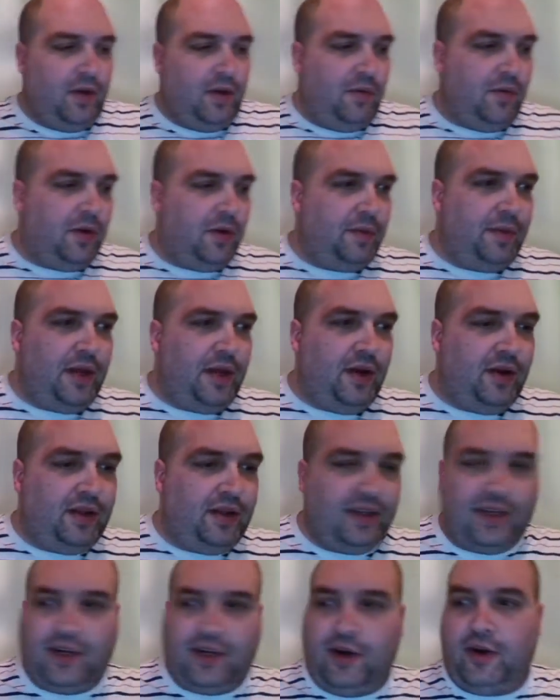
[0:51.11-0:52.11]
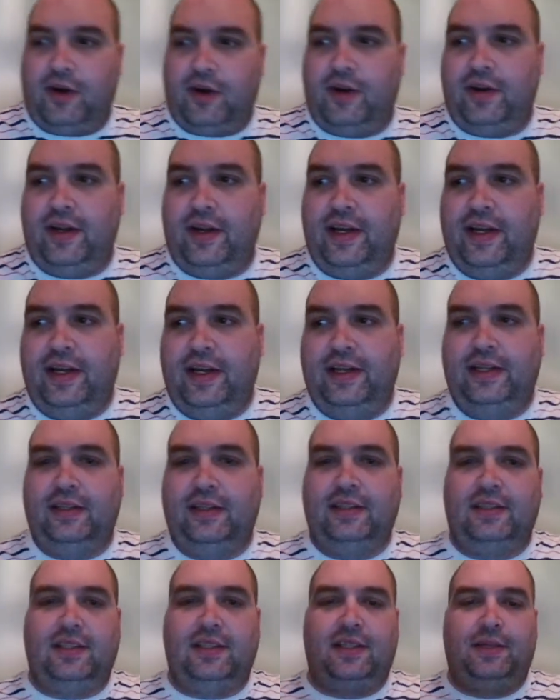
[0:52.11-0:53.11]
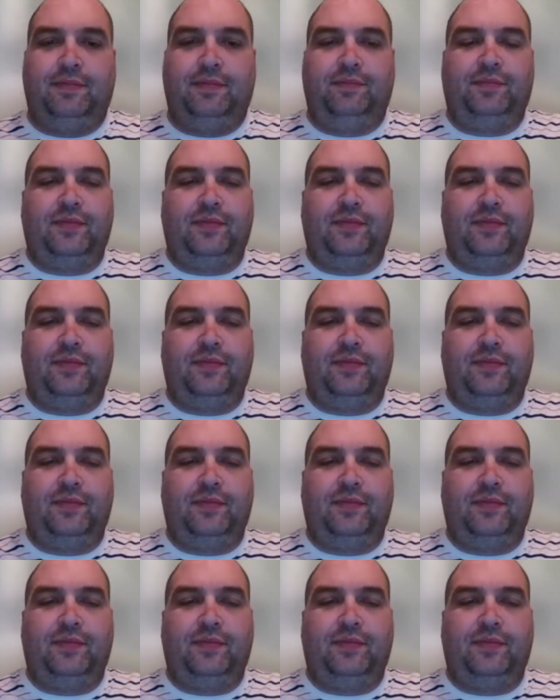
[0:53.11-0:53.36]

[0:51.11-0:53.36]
What'll be on the cart is